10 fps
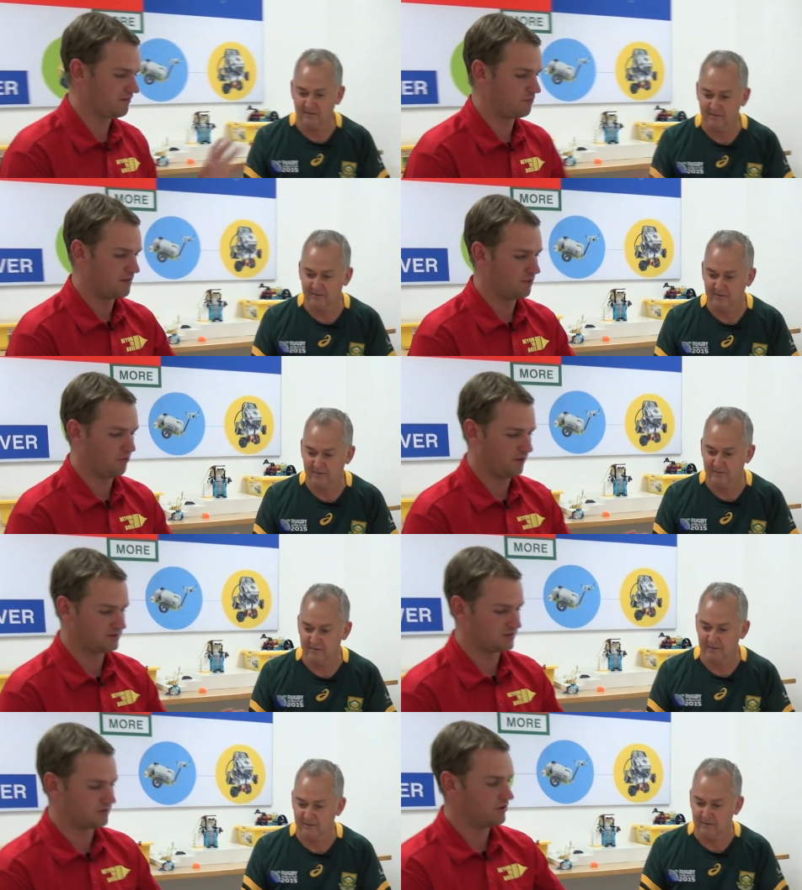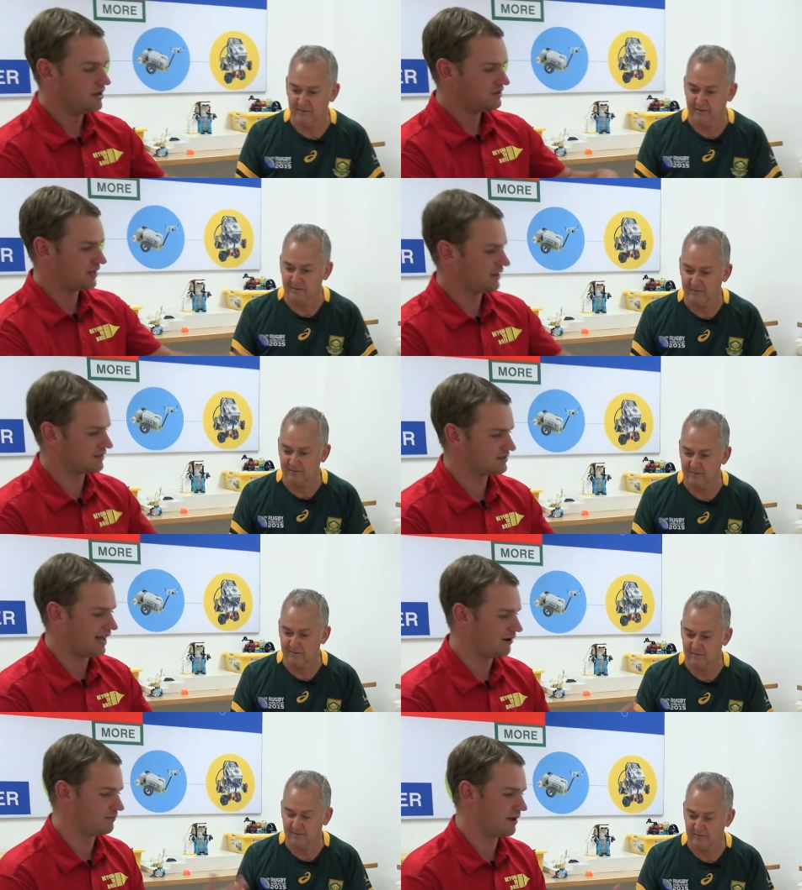Speaker 1: if people want to check this
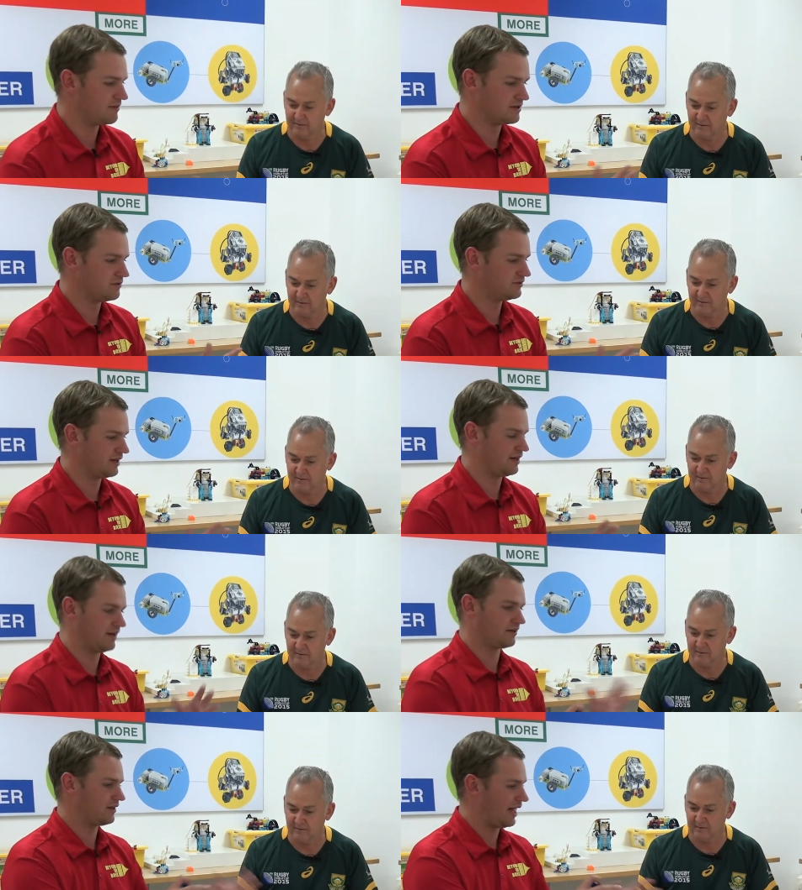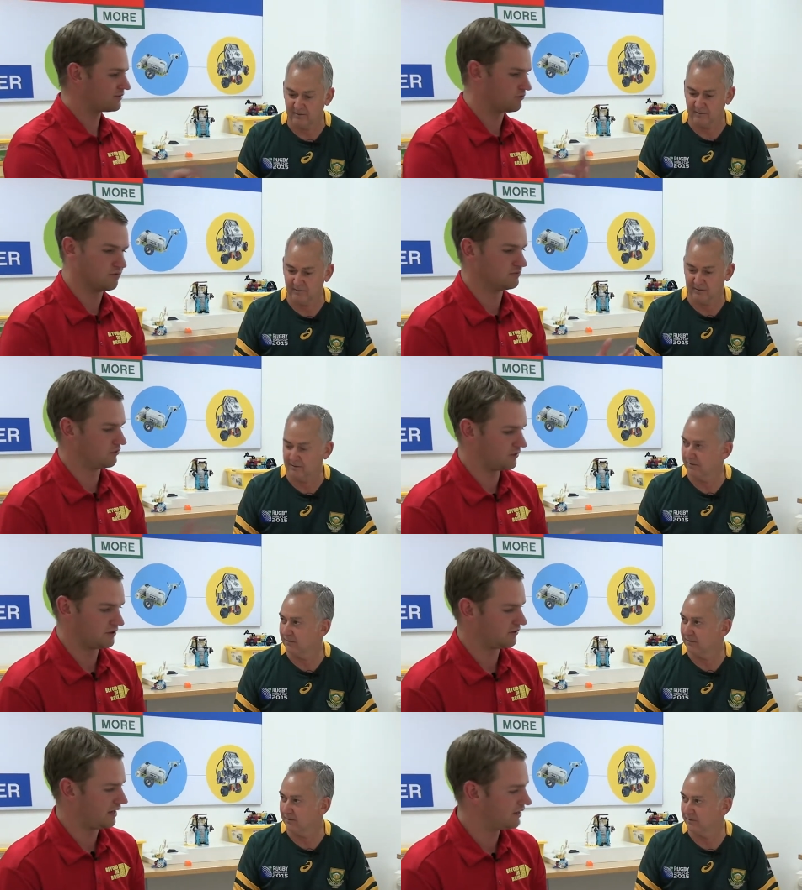out and maybe use it in classrooms or with their
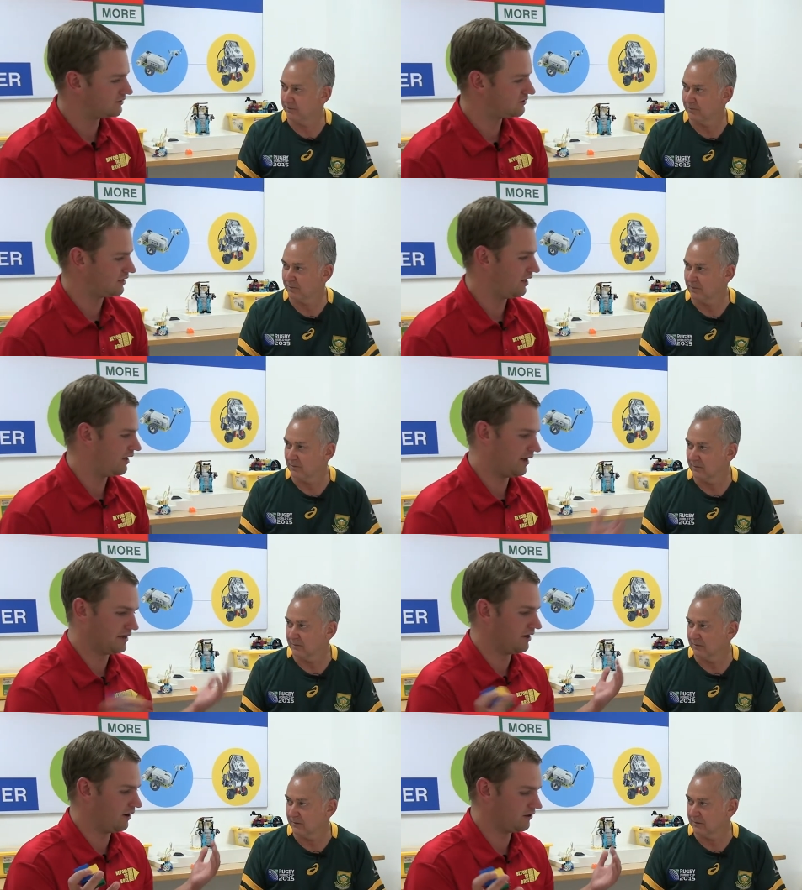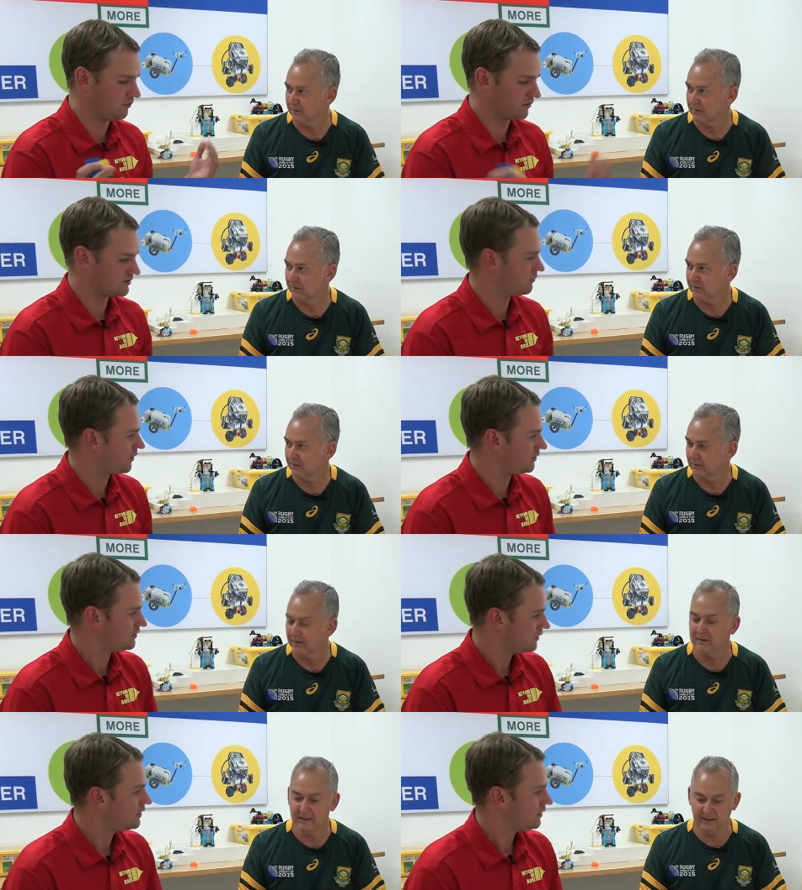kids uh, in other parts of the
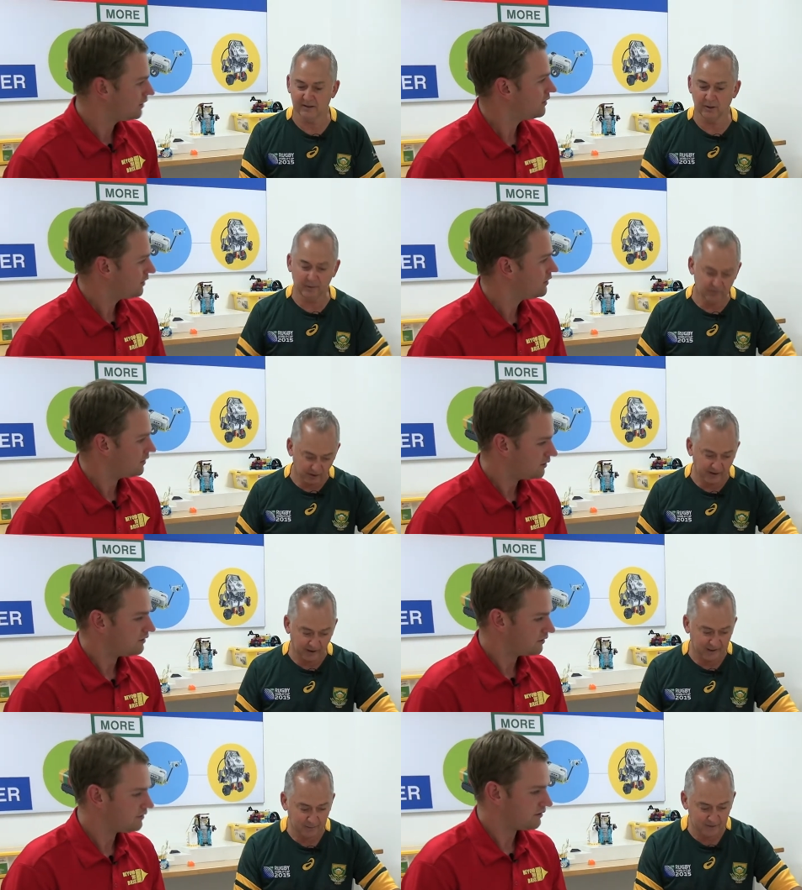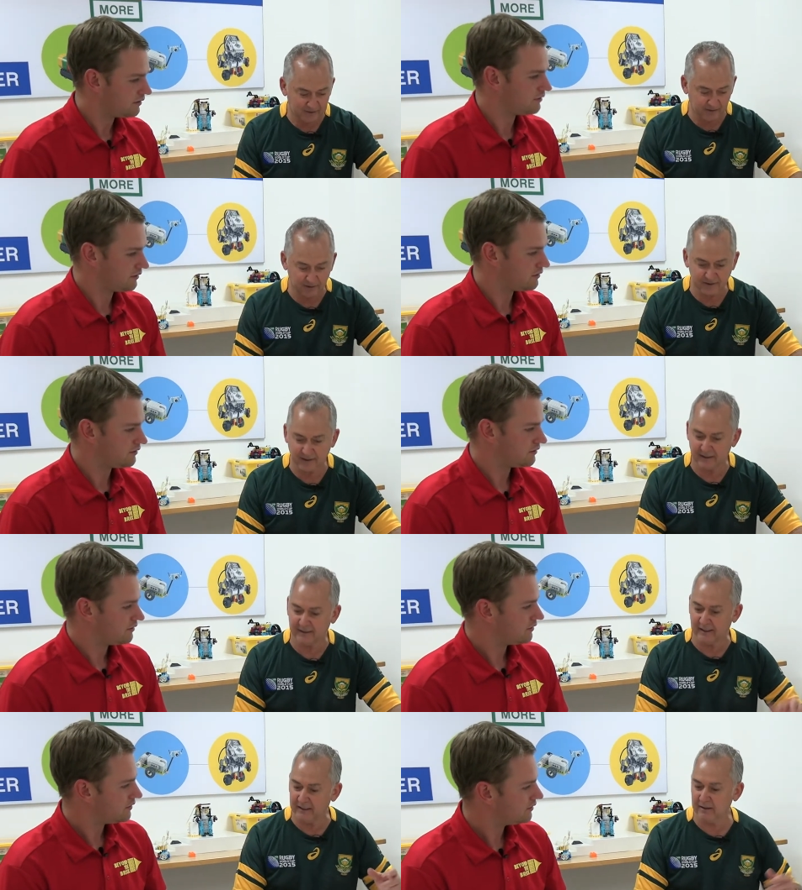world?
Speaker 2: Yes, so we've got online materials. And
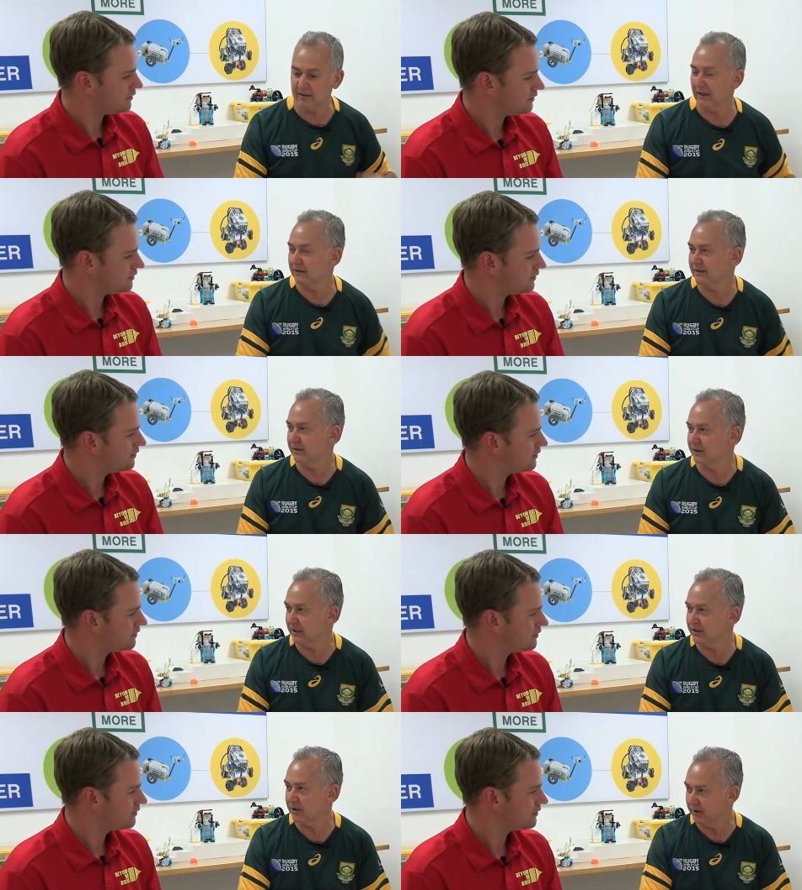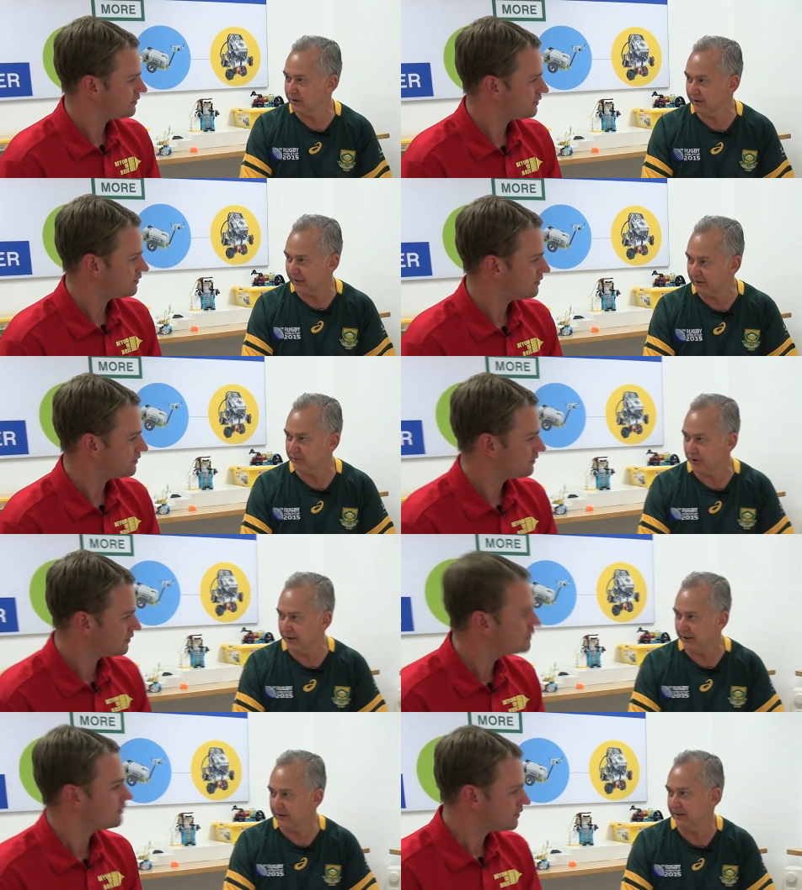again, I suggest going to Care for
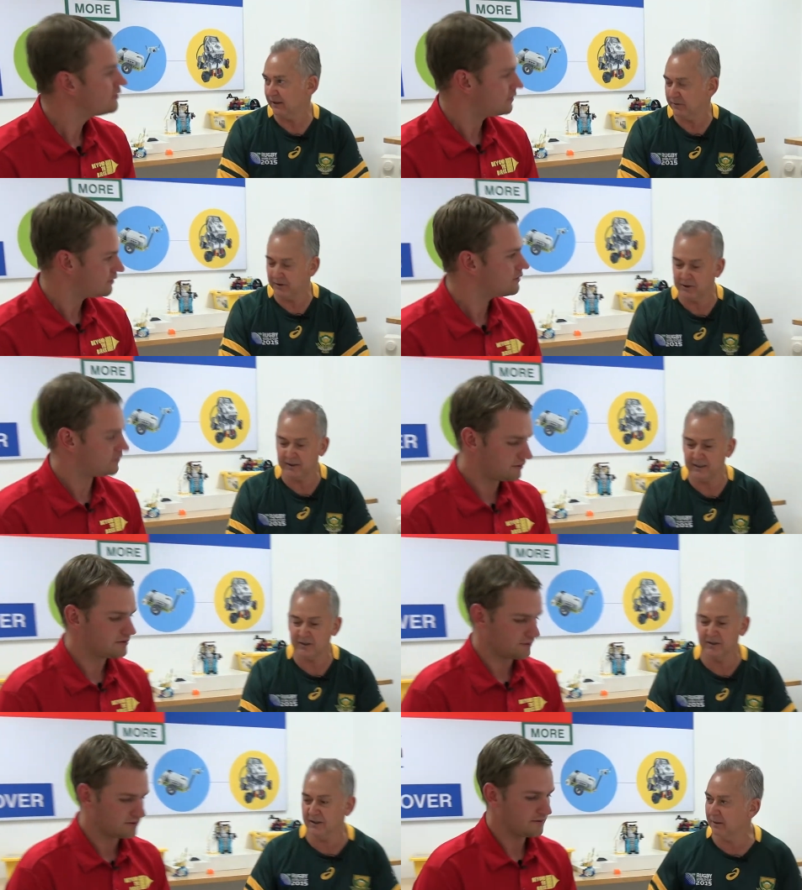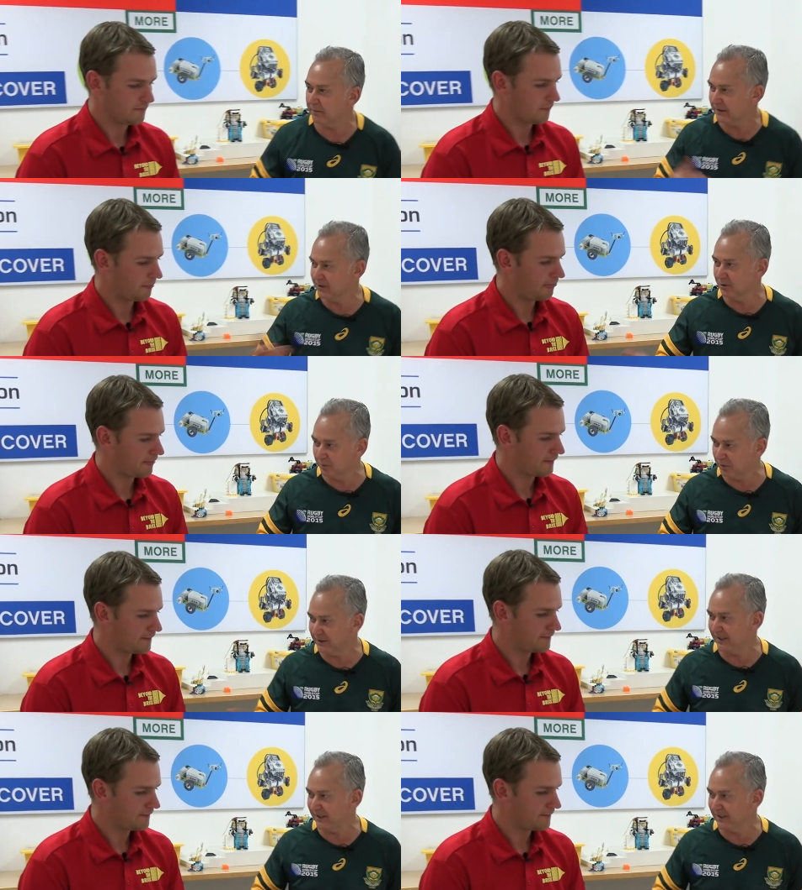Ed, Care for Education, and I guess you will put